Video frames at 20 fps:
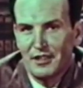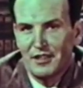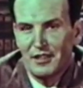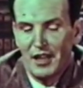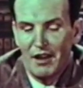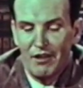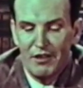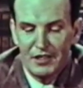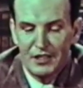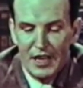
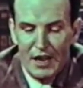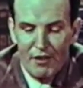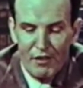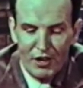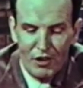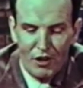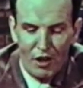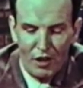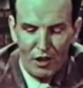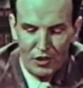Now, as I
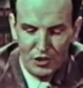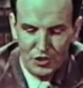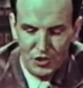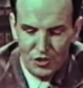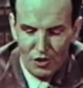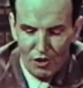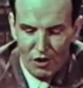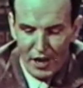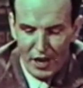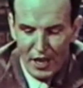recall the
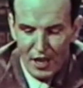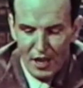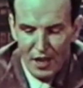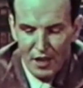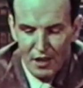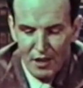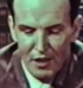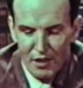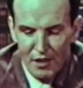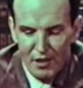story,
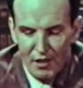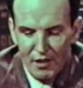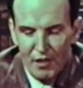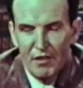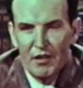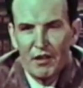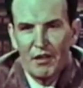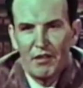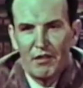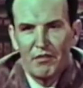
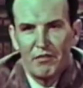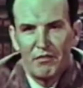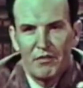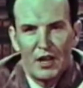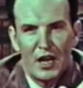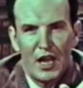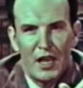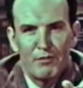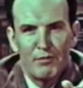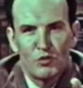their
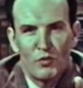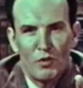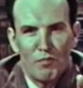names were